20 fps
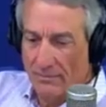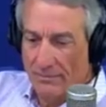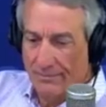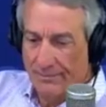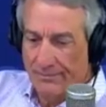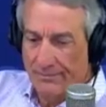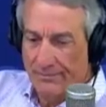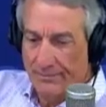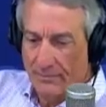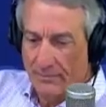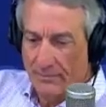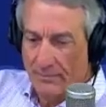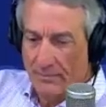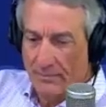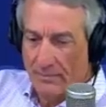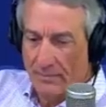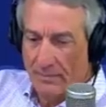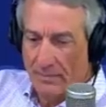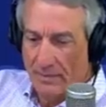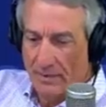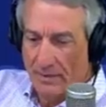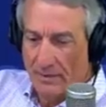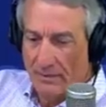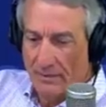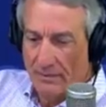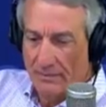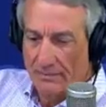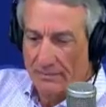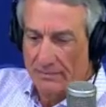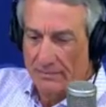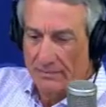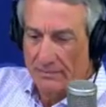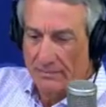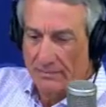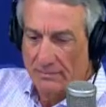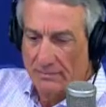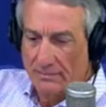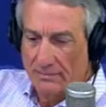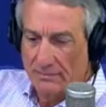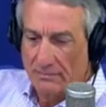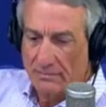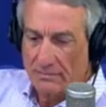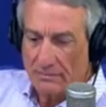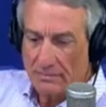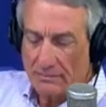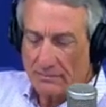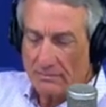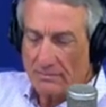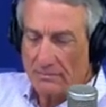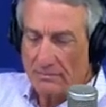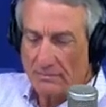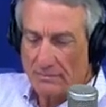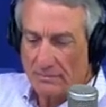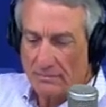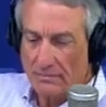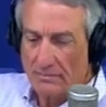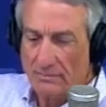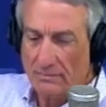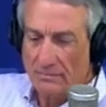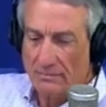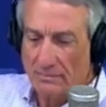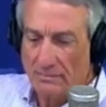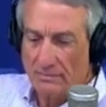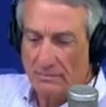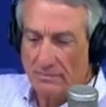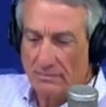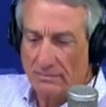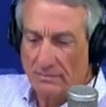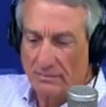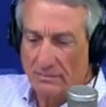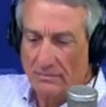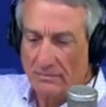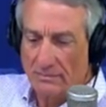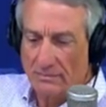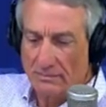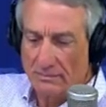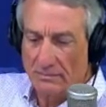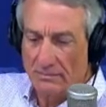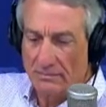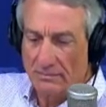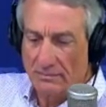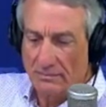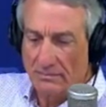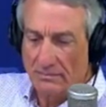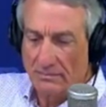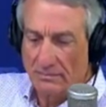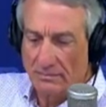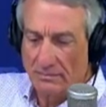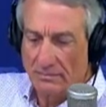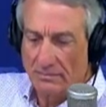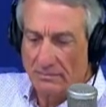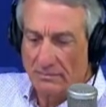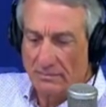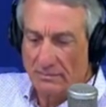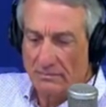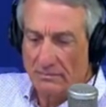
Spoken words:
(not speaking)